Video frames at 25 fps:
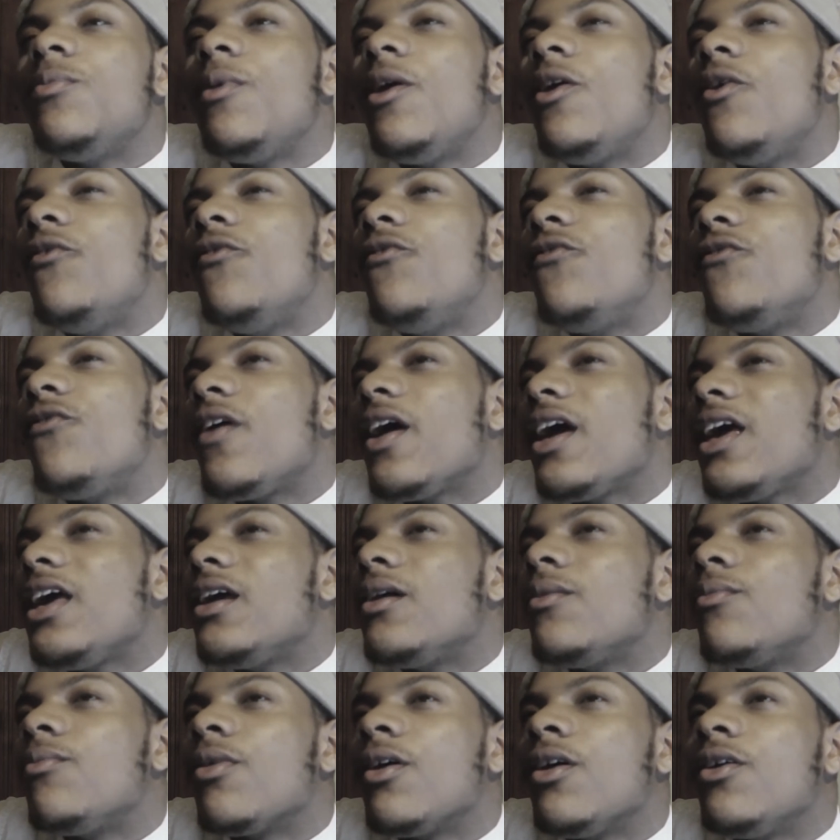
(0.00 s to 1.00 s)
about
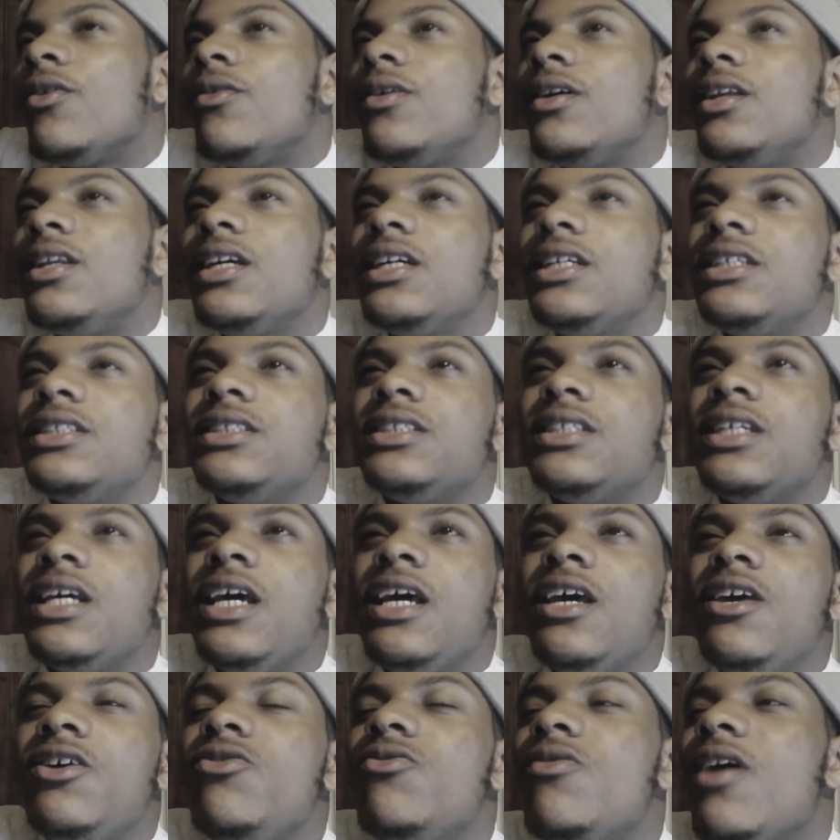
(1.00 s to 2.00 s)
fighting, bro? And niggas,
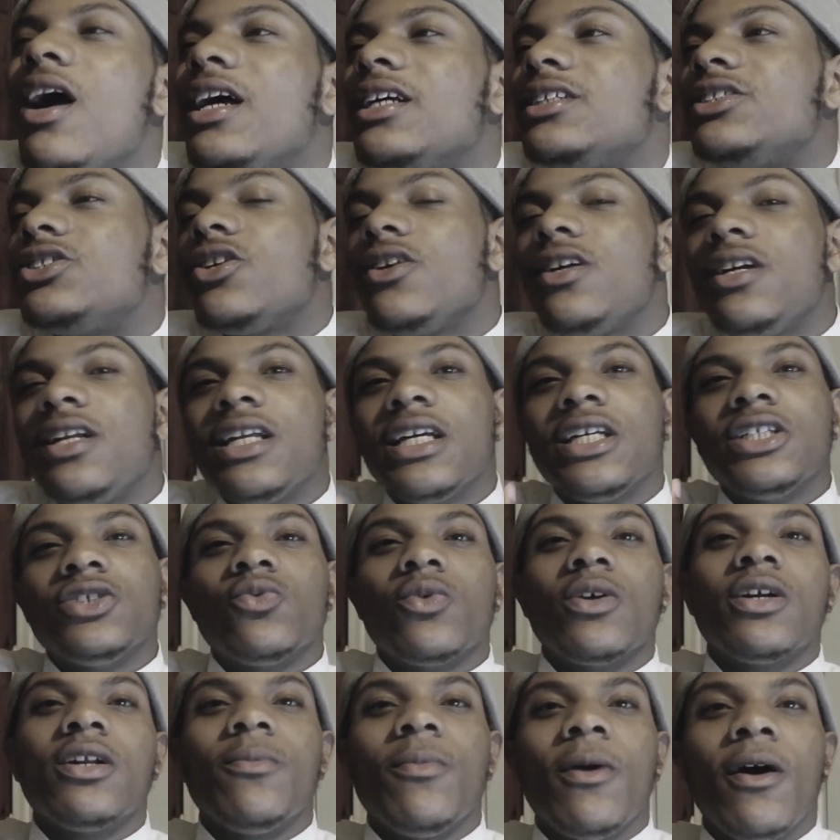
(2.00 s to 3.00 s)
you got certain niggas
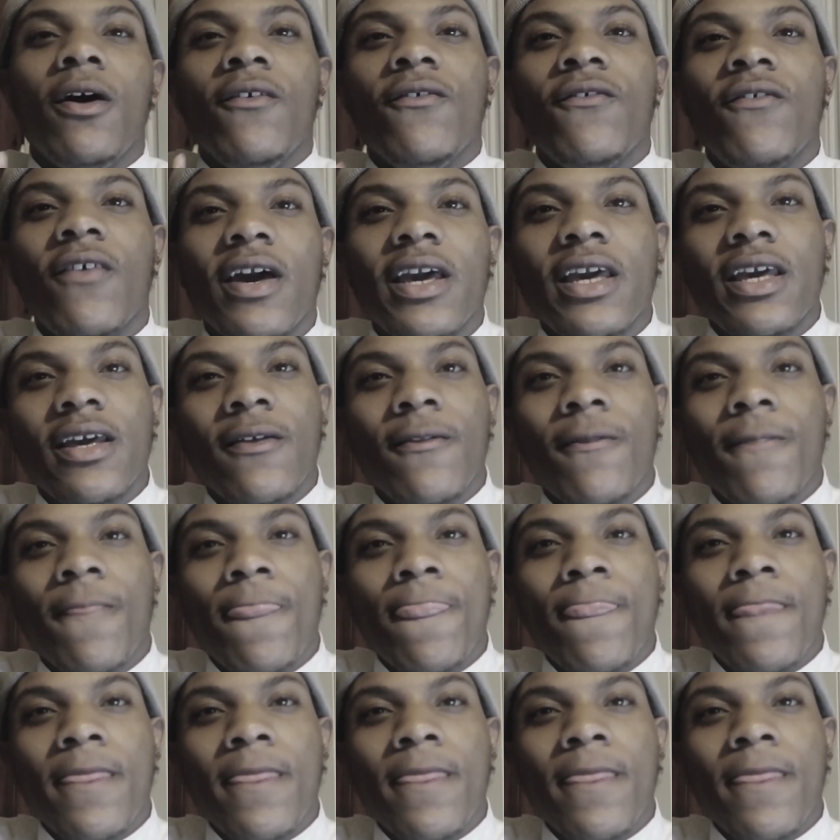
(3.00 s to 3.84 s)
worried about fighting,